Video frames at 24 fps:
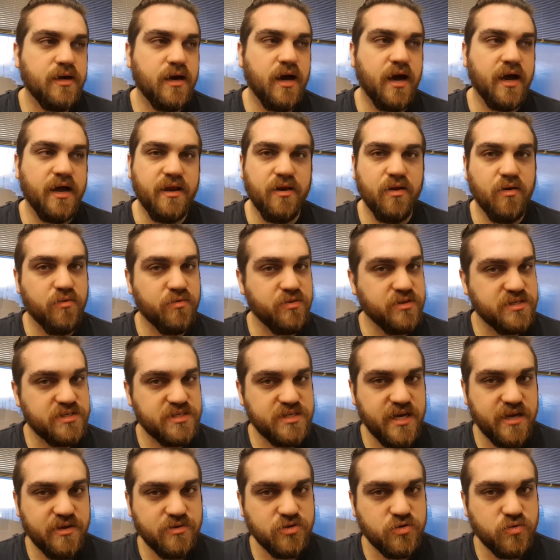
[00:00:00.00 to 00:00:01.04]
I know this
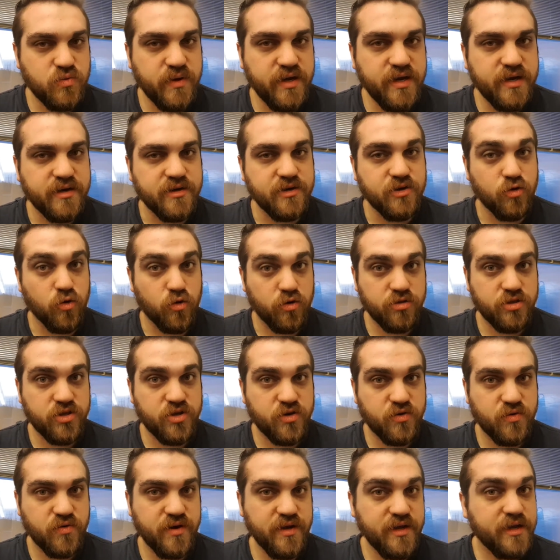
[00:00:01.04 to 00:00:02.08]
sounds weird, North
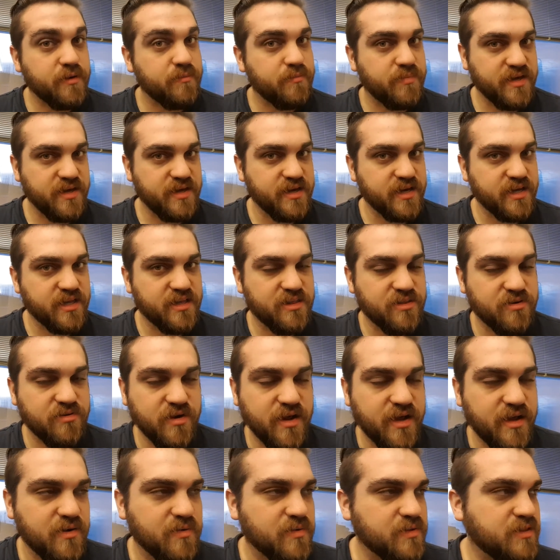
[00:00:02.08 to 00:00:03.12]
Korea being a
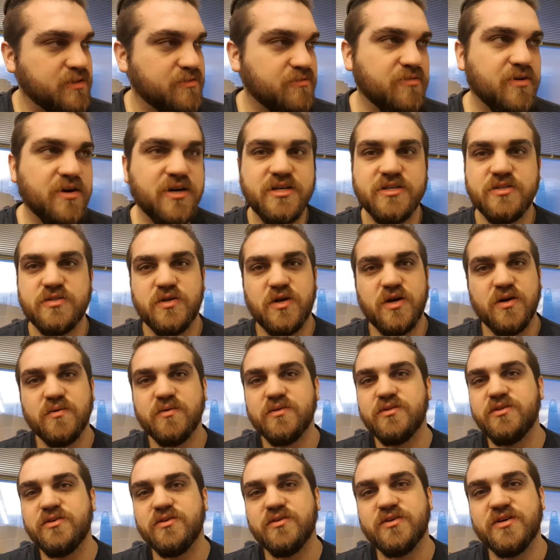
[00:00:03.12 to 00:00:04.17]
threat. What the fuck is wrong
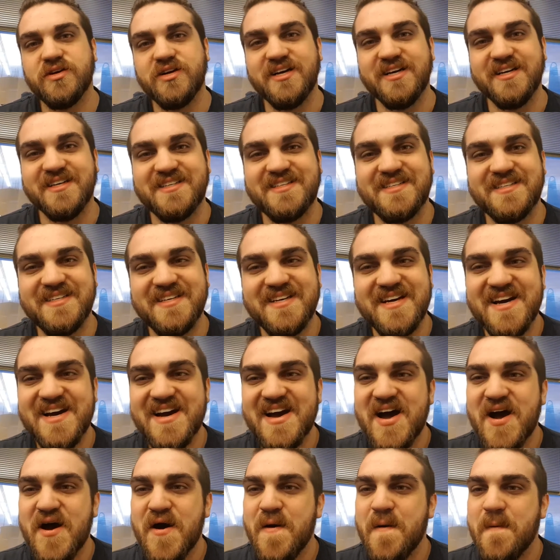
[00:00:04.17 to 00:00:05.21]
with you, Chris?
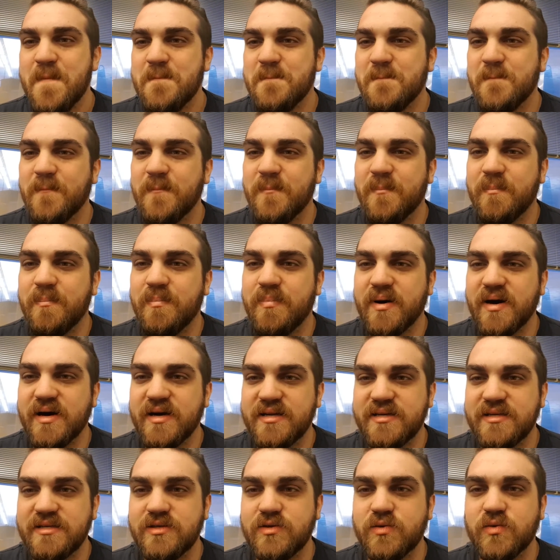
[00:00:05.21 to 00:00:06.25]

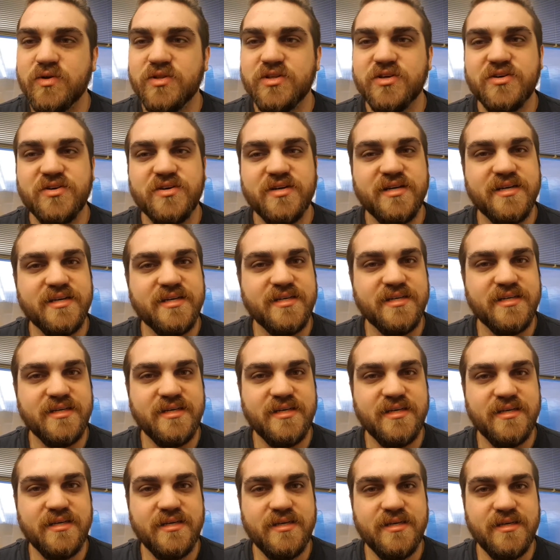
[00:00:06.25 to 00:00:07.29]
But North Korea
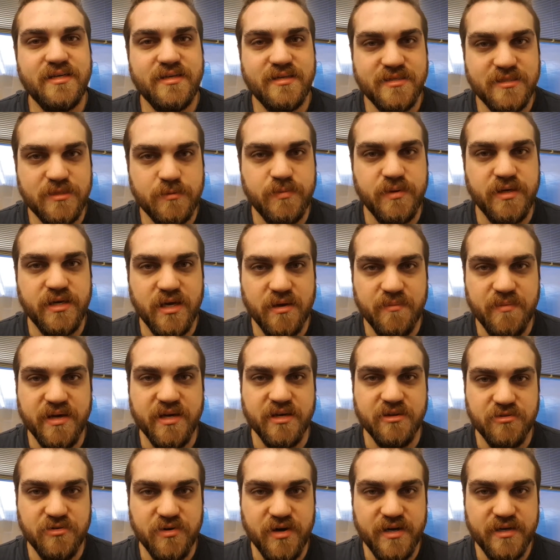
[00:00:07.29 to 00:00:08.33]
is becoming
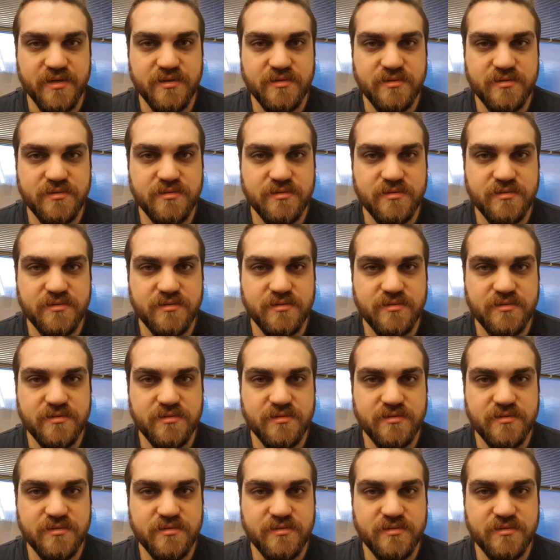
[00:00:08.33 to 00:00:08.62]
a threat.